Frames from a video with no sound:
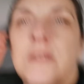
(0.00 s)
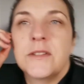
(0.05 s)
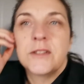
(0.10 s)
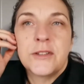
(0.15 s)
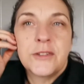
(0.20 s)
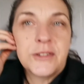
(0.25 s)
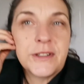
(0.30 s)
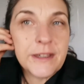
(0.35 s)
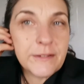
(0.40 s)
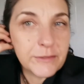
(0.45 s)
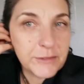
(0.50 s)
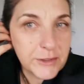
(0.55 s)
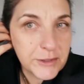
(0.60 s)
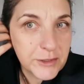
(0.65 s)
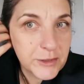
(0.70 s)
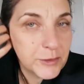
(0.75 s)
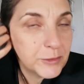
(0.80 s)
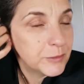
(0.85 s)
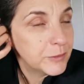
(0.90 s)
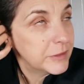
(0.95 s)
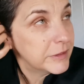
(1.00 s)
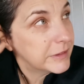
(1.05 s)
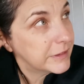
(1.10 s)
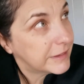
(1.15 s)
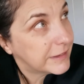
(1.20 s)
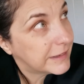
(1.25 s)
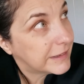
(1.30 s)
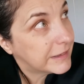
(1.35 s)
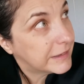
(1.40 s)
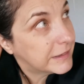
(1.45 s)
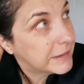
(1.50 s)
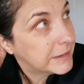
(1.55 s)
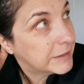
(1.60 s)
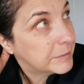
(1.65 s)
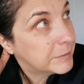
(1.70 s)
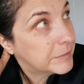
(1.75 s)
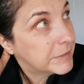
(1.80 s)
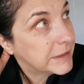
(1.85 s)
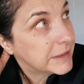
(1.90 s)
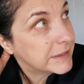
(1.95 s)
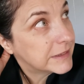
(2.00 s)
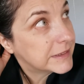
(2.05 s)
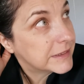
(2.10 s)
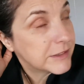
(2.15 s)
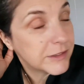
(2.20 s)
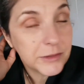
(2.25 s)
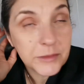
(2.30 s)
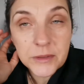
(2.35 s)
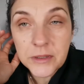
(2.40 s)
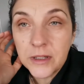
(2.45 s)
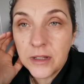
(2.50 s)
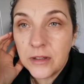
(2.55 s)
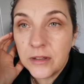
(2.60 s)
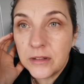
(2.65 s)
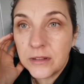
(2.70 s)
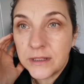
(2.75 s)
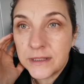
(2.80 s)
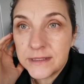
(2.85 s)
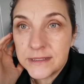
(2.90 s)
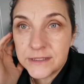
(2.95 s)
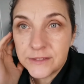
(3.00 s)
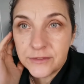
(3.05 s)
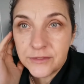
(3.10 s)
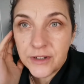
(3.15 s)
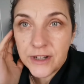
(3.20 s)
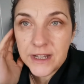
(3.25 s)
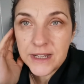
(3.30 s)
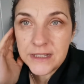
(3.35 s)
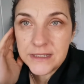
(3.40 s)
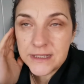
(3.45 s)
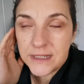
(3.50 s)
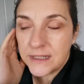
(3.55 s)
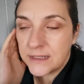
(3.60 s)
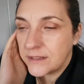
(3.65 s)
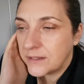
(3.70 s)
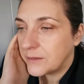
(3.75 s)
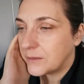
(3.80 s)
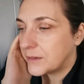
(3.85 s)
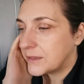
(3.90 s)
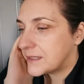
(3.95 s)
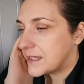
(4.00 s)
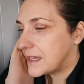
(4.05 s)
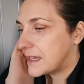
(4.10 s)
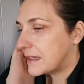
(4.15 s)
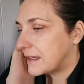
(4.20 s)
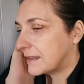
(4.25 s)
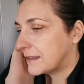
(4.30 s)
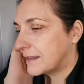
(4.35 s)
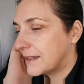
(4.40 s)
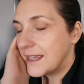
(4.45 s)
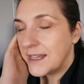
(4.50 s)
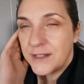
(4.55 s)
So good afternoon. It is 2 o'clock. It's Friday. I don't know what day.